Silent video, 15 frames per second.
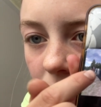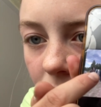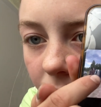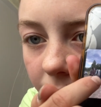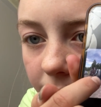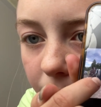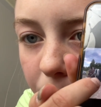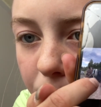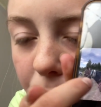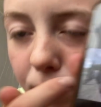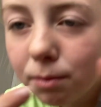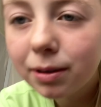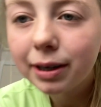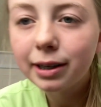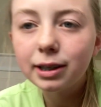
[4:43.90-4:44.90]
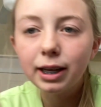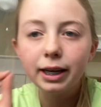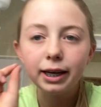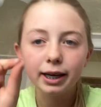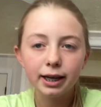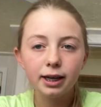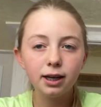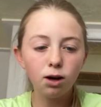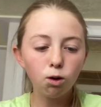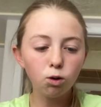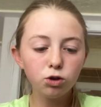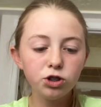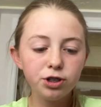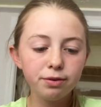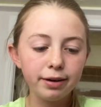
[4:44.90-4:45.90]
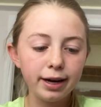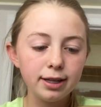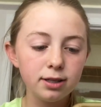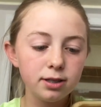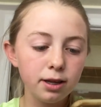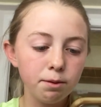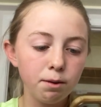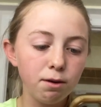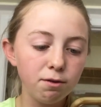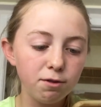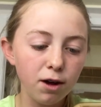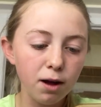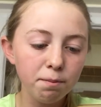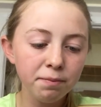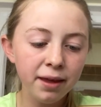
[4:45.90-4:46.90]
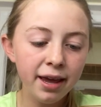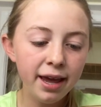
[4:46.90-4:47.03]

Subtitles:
like a boomerang, it holds your reins so they won't fall.